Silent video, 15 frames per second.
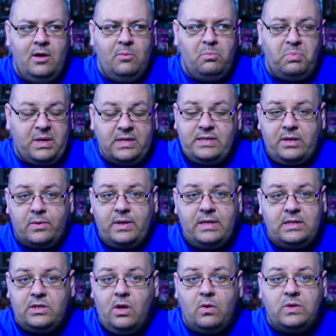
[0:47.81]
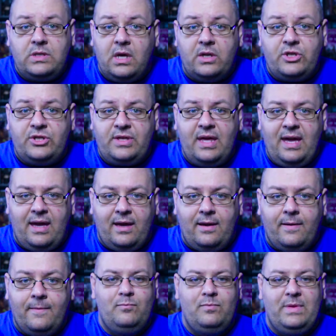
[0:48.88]
because there is no such thing.
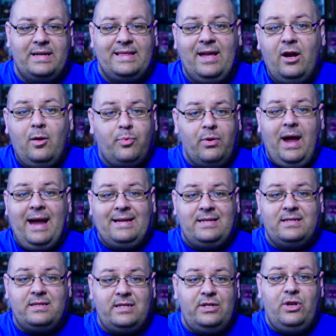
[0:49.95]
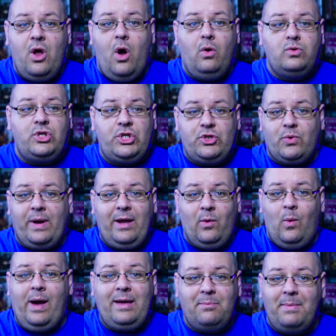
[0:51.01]
Like, there are practically no straight
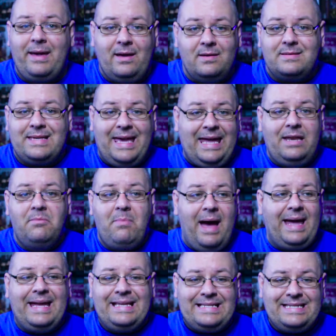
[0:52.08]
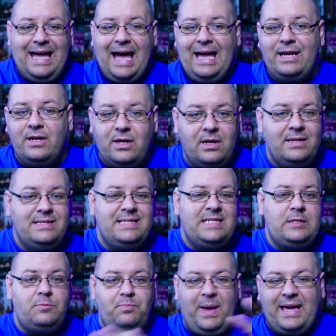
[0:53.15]
white males in my entire
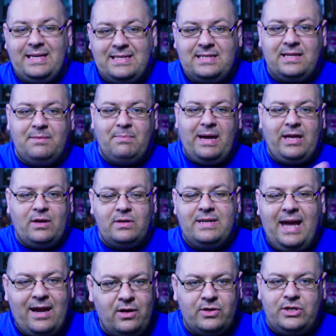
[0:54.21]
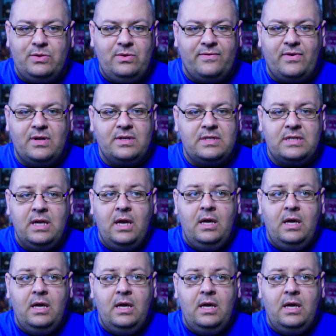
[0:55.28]
space, in my entire universe.